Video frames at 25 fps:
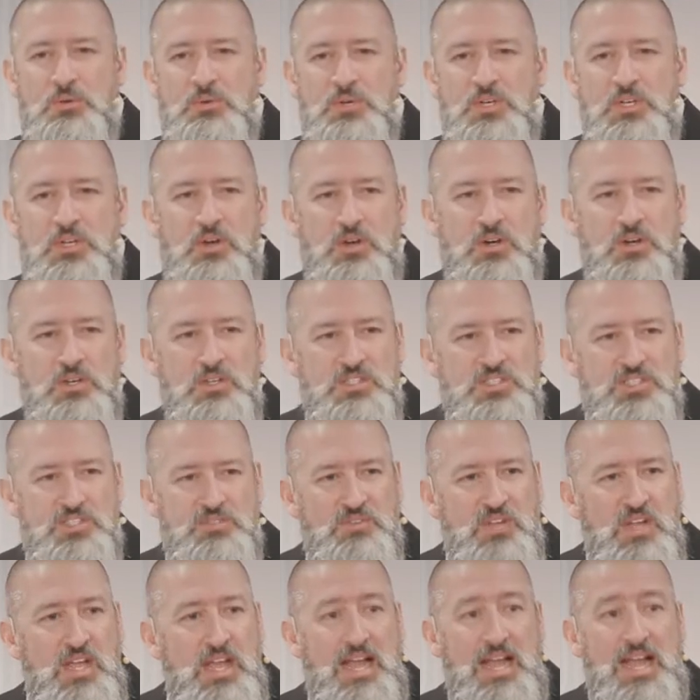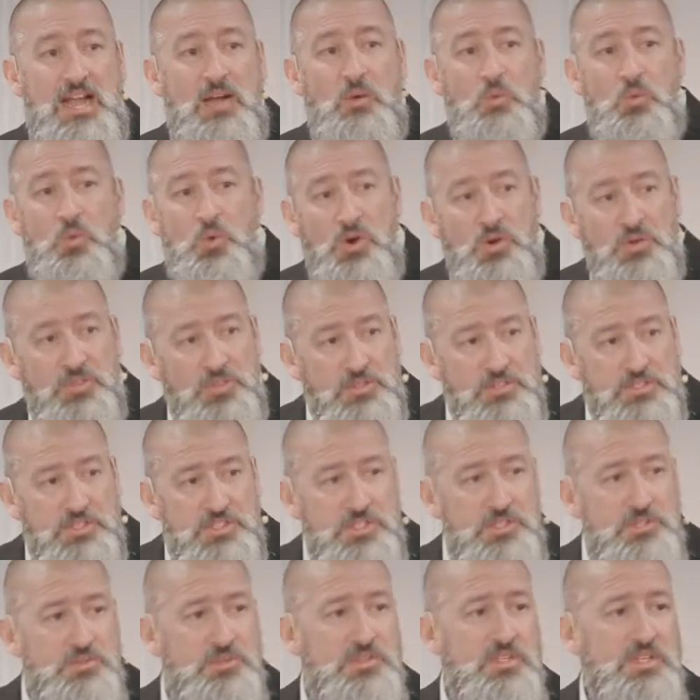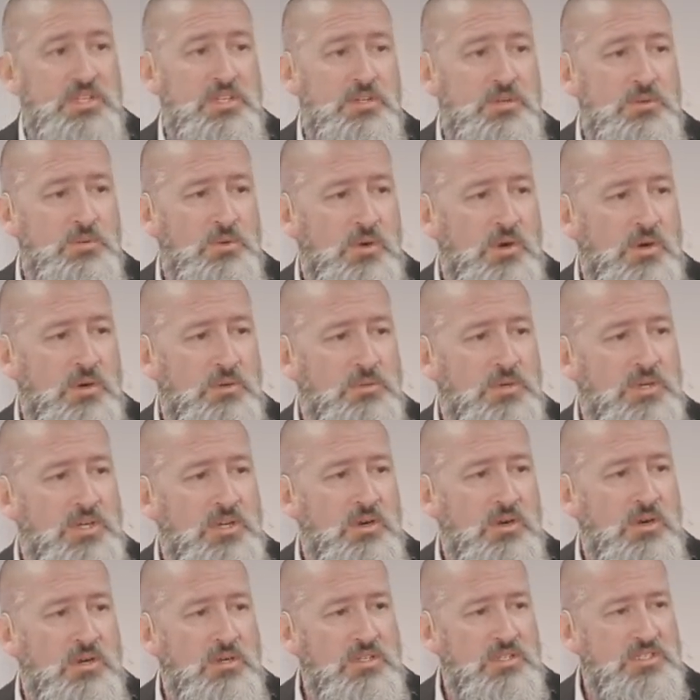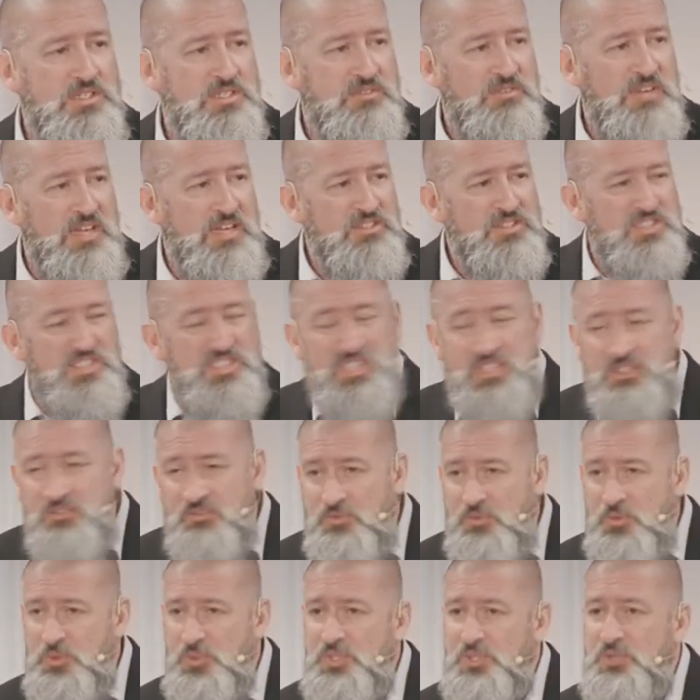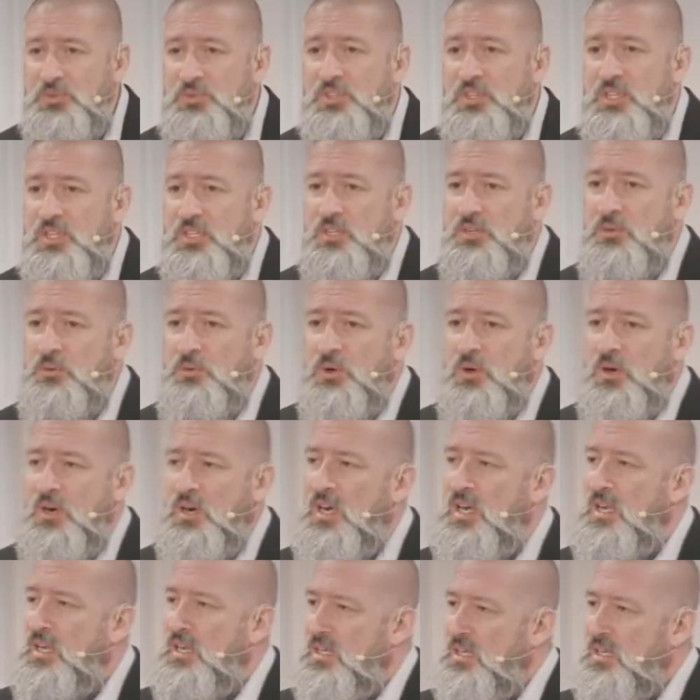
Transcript: regardless of how worthless you think you are, regardless of how sinful you think you are,